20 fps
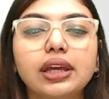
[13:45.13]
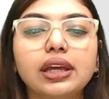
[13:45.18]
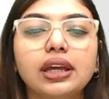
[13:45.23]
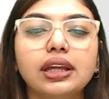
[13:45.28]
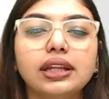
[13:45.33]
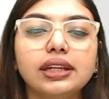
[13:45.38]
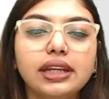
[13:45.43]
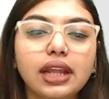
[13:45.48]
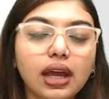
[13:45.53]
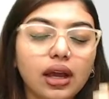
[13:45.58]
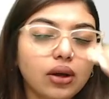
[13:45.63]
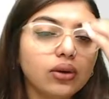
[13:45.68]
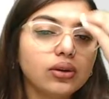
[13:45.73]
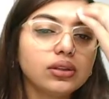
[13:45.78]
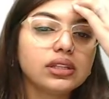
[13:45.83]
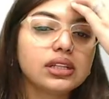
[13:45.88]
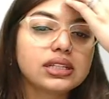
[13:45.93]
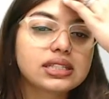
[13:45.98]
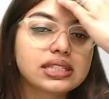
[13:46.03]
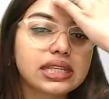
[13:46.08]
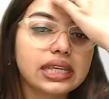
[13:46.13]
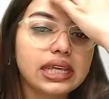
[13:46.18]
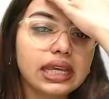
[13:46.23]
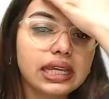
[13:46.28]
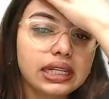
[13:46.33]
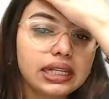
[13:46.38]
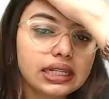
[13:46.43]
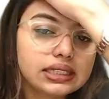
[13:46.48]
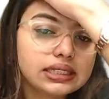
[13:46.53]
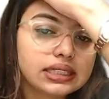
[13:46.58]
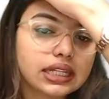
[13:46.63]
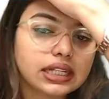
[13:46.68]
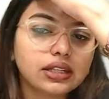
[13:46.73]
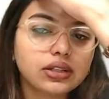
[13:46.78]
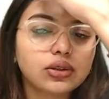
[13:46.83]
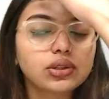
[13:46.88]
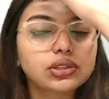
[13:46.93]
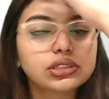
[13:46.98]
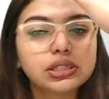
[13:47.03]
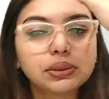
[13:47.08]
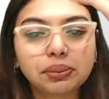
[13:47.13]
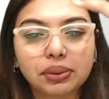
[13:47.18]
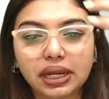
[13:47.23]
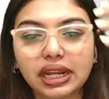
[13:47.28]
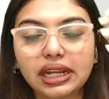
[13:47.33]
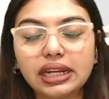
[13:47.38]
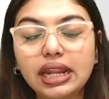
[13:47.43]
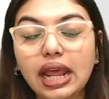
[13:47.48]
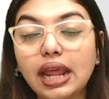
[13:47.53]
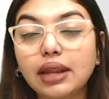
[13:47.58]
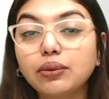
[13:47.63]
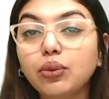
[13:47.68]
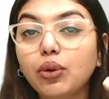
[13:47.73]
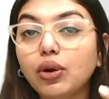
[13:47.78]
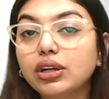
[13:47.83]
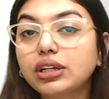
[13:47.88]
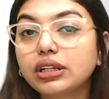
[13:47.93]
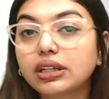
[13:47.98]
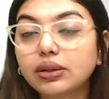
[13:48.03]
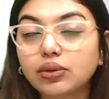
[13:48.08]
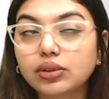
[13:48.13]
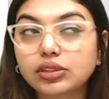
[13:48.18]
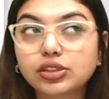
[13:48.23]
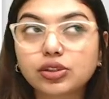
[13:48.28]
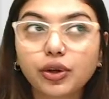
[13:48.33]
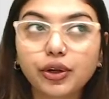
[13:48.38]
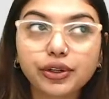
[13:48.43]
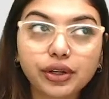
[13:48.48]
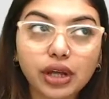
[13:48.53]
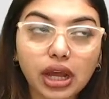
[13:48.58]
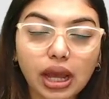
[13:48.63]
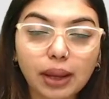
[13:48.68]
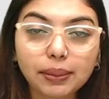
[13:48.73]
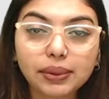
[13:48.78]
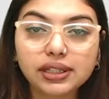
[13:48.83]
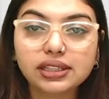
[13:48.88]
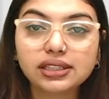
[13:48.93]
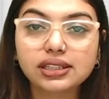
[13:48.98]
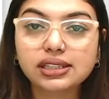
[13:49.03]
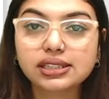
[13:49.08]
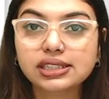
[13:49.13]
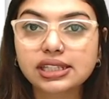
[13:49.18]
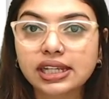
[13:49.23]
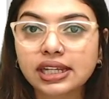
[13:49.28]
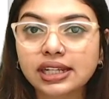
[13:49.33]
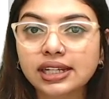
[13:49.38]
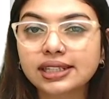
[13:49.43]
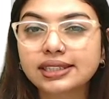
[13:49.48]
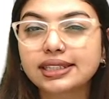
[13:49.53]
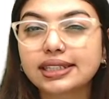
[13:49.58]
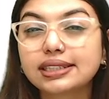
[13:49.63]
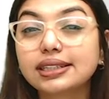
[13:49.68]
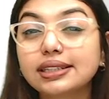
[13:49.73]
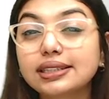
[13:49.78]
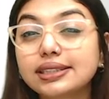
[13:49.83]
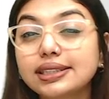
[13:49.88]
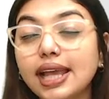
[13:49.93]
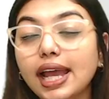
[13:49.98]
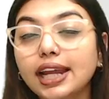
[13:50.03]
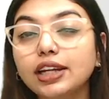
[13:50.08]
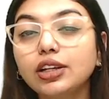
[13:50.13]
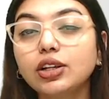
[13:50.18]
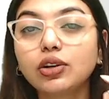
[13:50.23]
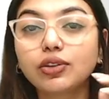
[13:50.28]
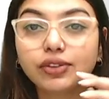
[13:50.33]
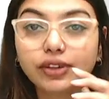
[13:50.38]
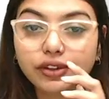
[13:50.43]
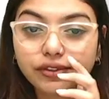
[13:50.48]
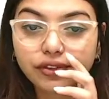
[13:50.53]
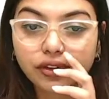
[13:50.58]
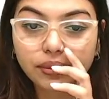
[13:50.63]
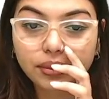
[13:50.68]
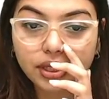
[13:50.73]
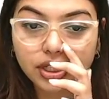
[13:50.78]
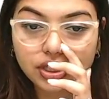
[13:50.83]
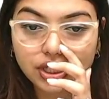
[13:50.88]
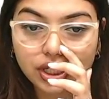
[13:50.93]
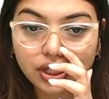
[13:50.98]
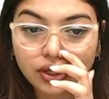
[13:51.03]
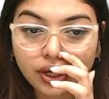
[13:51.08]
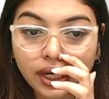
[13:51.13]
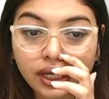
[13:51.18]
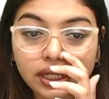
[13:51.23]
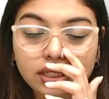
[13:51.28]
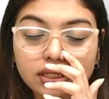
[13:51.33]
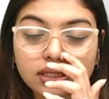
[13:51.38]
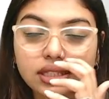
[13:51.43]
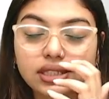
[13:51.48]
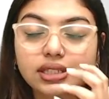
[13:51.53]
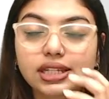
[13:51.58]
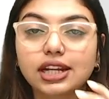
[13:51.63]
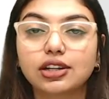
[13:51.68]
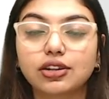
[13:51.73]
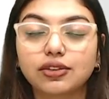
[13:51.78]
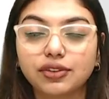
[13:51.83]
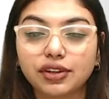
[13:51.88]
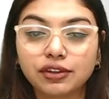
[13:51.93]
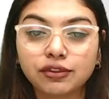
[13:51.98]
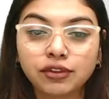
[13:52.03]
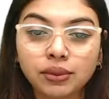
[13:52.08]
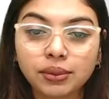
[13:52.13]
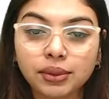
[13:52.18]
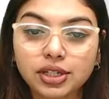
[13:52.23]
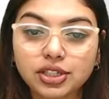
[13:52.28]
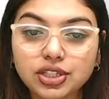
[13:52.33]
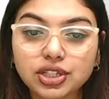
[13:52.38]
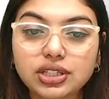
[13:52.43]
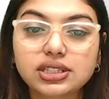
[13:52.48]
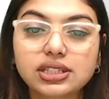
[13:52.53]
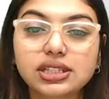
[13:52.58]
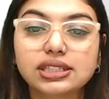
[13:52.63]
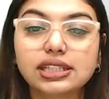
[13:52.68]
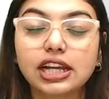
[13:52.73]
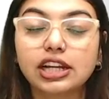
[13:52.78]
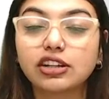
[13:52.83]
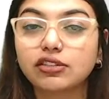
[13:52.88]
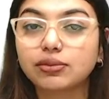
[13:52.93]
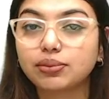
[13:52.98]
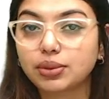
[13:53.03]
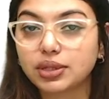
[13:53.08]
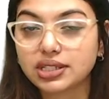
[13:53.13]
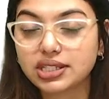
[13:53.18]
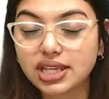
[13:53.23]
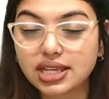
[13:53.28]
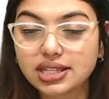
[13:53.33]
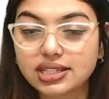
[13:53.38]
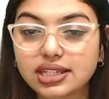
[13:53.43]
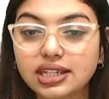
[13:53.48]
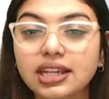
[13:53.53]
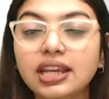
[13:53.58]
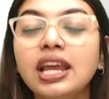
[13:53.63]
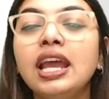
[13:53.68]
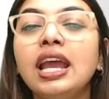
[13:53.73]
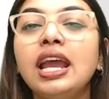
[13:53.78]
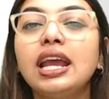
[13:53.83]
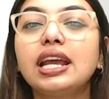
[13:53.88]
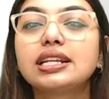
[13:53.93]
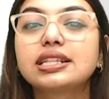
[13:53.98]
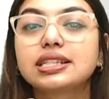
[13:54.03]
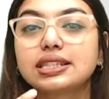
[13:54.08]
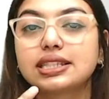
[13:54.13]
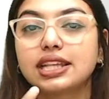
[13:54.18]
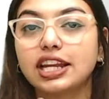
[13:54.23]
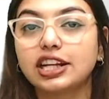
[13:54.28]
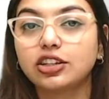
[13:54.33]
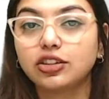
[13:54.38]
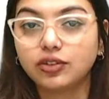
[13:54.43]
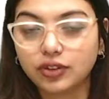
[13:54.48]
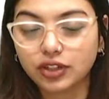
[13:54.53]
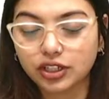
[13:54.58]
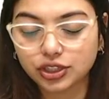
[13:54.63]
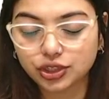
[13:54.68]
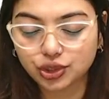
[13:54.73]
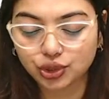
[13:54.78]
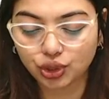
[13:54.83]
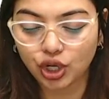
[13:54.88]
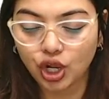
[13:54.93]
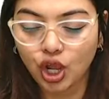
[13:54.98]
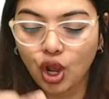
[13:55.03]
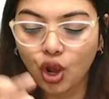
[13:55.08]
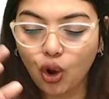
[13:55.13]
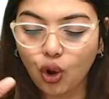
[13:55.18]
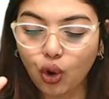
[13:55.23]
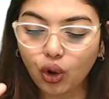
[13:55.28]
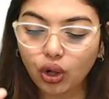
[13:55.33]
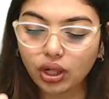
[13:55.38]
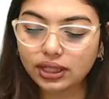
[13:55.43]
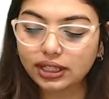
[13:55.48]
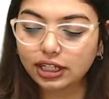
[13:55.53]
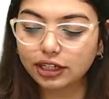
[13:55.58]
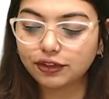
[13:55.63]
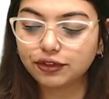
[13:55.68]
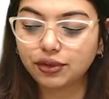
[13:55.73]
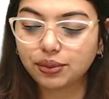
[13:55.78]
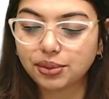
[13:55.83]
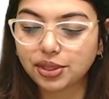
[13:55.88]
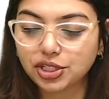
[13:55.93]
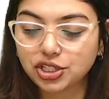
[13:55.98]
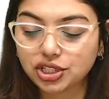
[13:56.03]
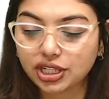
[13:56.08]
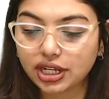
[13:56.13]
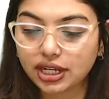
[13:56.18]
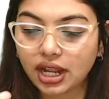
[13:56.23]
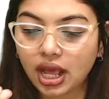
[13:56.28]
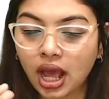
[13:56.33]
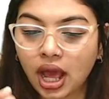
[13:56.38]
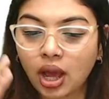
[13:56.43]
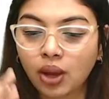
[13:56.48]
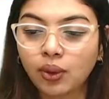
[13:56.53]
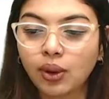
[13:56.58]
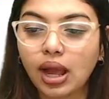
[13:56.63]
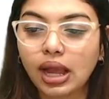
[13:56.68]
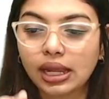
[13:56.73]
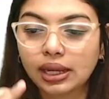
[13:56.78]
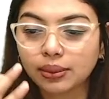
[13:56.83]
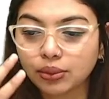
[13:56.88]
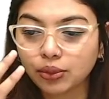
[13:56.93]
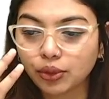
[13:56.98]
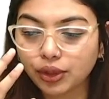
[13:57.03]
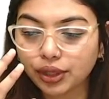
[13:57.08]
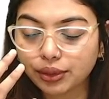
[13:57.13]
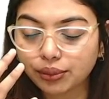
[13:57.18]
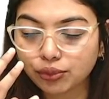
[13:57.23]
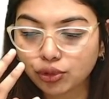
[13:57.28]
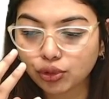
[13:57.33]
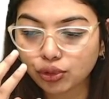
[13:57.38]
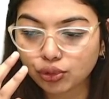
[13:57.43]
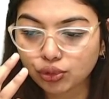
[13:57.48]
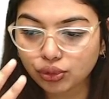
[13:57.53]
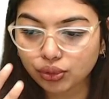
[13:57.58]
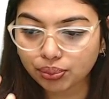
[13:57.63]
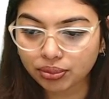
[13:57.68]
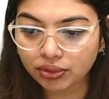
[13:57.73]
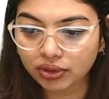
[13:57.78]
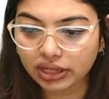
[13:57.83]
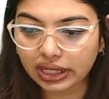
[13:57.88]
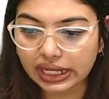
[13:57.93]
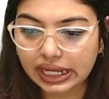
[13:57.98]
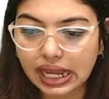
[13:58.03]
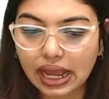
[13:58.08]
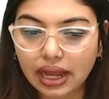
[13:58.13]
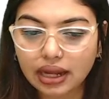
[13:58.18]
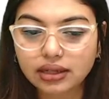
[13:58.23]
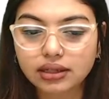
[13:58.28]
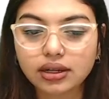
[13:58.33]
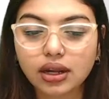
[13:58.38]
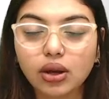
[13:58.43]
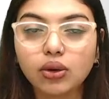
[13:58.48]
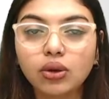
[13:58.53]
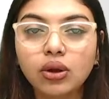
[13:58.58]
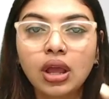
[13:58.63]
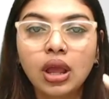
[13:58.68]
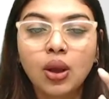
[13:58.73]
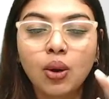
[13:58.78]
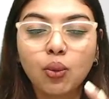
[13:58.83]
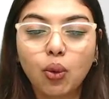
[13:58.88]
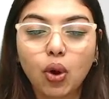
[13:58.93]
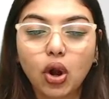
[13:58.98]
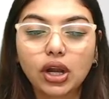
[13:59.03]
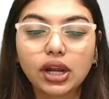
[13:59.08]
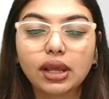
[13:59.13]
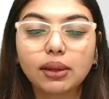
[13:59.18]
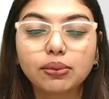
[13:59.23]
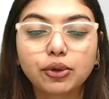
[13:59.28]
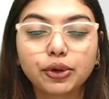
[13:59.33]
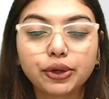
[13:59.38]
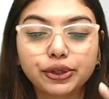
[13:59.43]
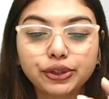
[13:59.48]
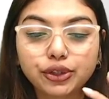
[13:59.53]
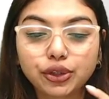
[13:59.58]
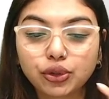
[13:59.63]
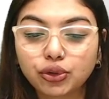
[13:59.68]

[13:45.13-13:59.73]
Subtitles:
Now the CNS includes the brain, and what is going to happen in the CNS? It's a site of information, right? It's a site of information, it's a site of processing, it's a site of control. All the information that how I am going to react now, what I'm going to do